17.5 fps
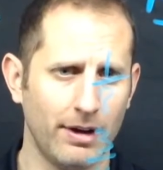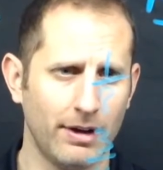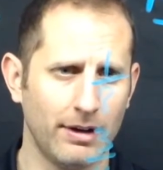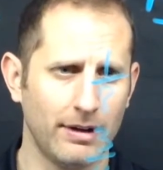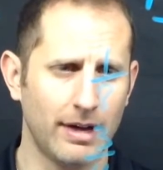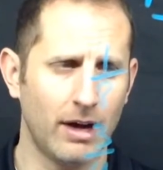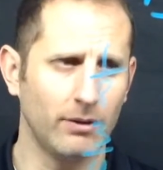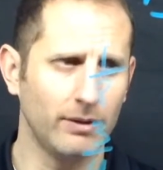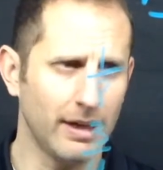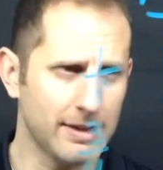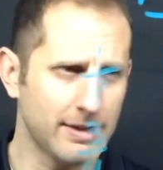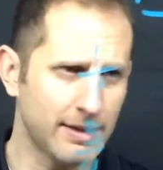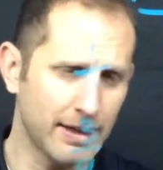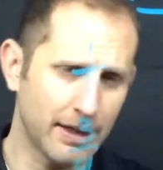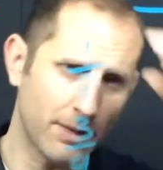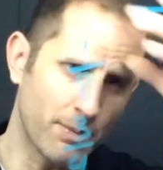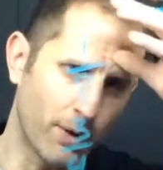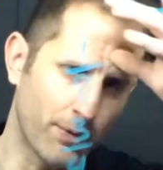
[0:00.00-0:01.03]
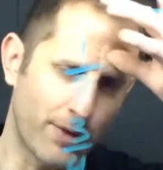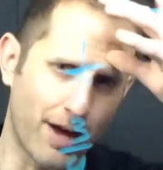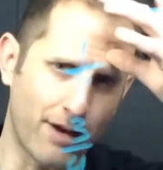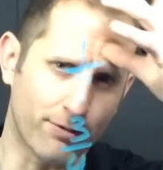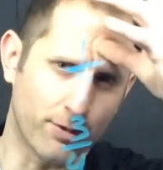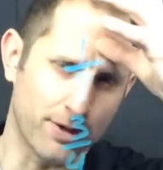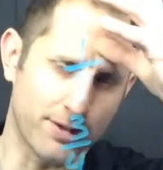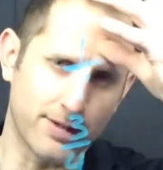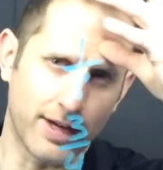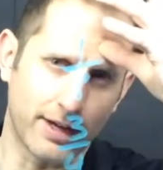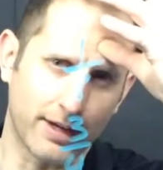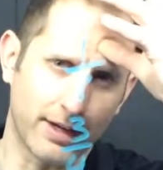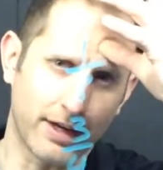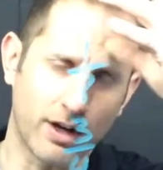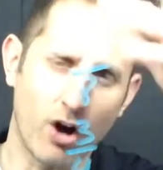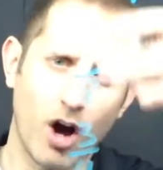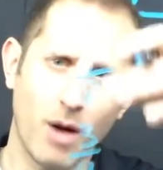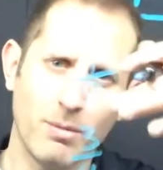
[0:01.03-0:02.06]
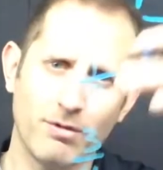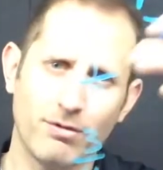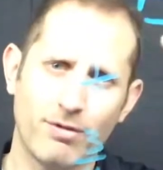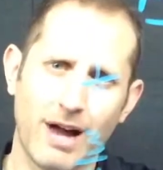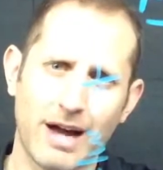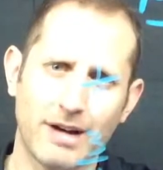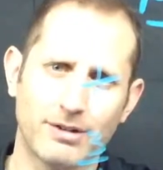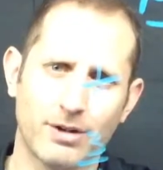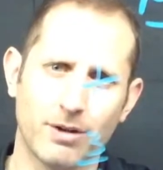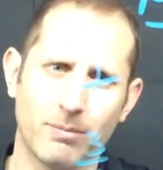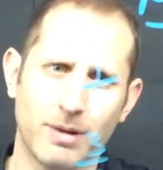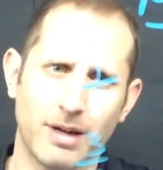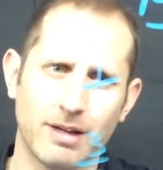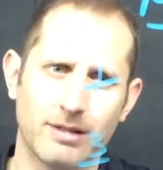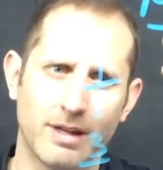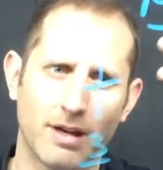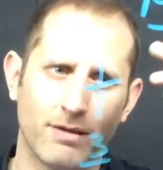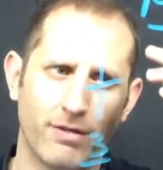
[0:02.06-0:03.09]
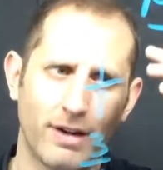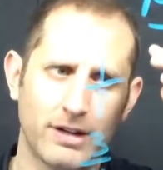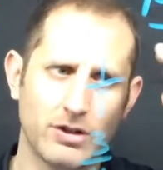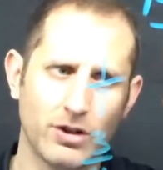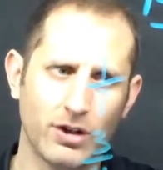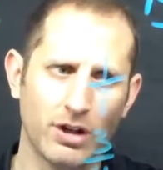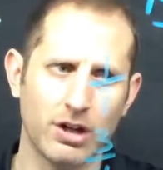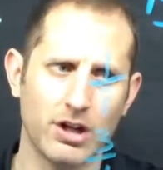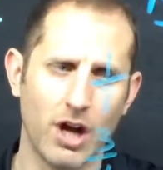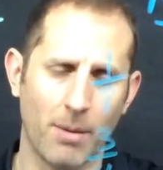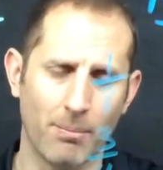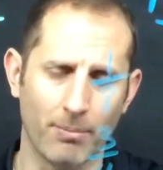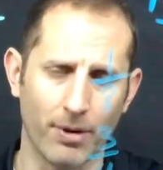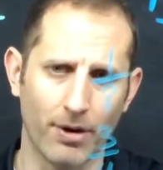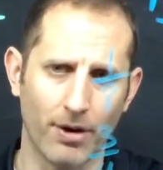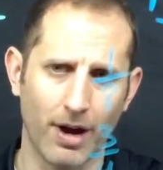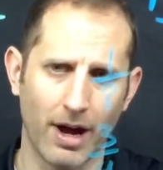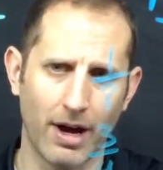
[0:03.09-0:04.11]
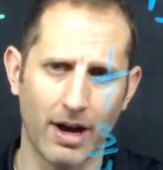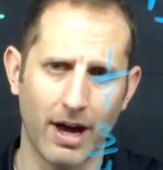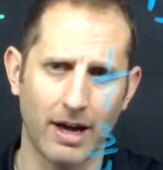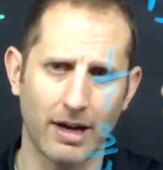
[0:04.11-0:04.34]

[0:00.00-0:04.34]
Now let's think about that for a second. A common factor means that if I took a number and I